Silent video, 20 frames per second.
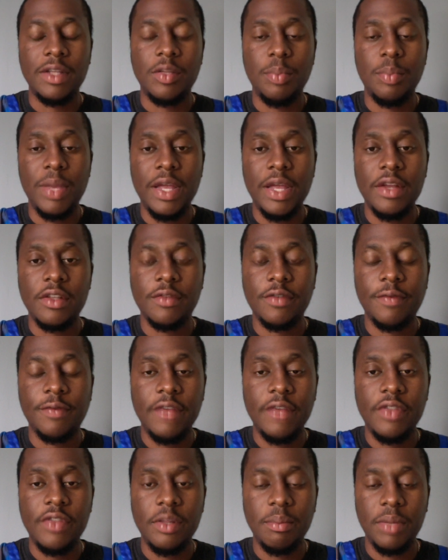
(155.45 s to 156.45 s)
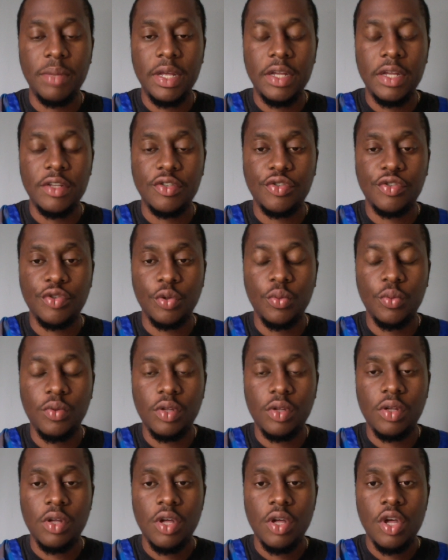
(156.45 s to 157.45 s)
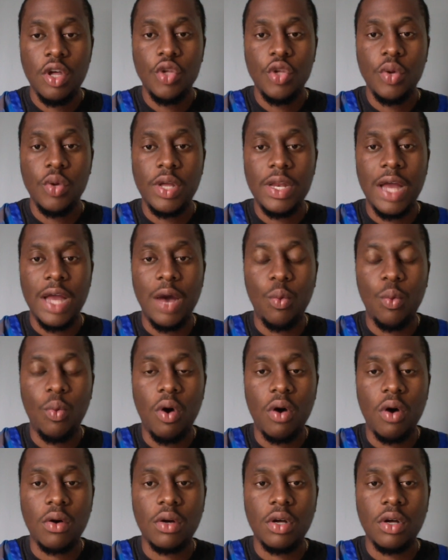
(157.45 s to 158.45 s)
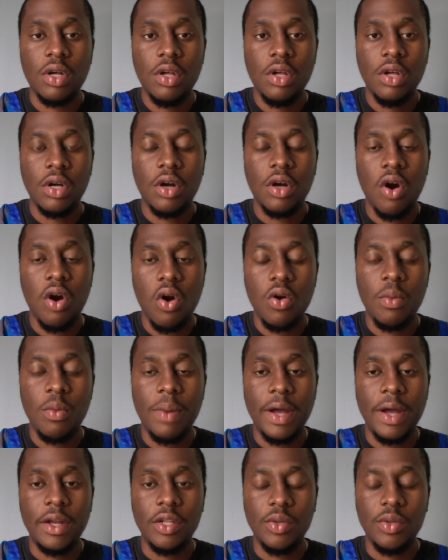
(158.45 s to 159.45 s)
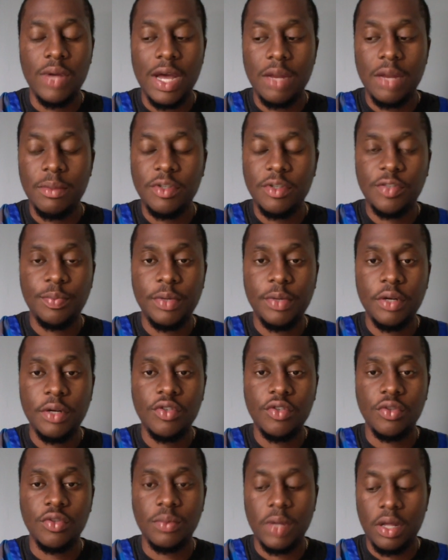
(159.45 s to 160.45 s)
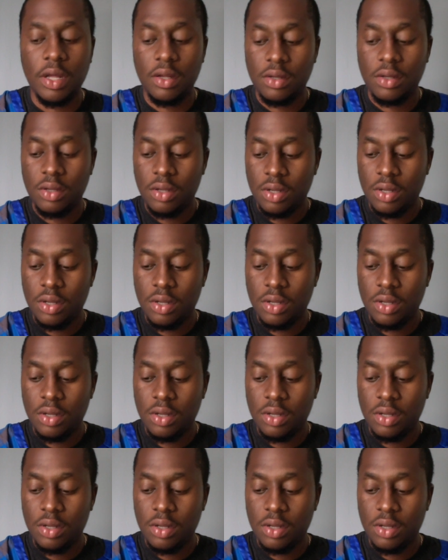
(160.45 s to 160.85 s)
To be in his faith and be in his truth, you cannot walk carnal minded. You got to be spiritual, man.